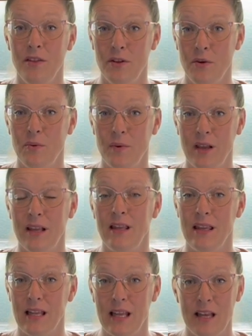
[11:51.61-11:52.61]
the green,
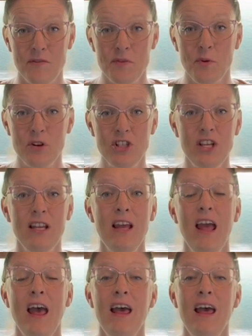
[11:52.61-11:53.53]
the leaves portion,